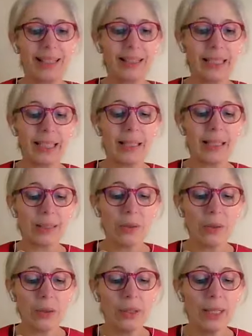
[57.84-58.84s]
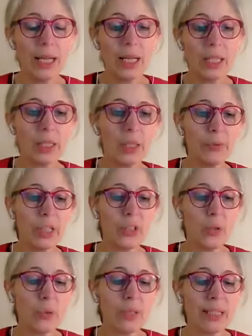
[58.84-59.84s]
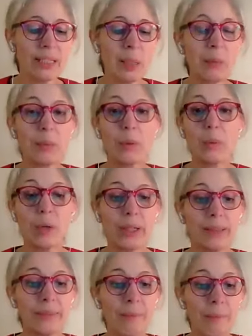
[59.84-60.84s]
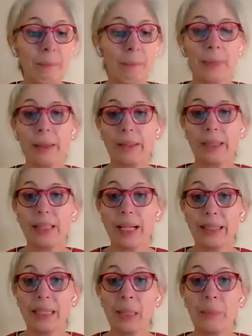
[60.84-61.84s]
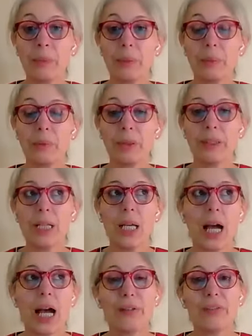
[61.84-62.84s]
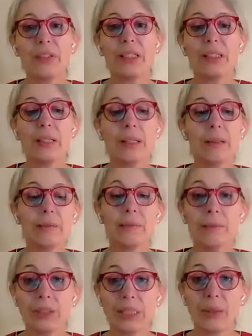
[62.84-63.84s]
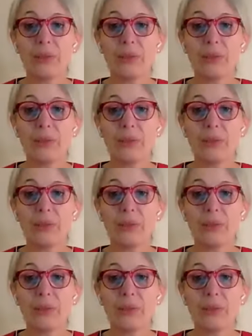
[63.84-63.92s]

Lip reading: Okay, so if you are choosing number one, okay, card number one, I feel what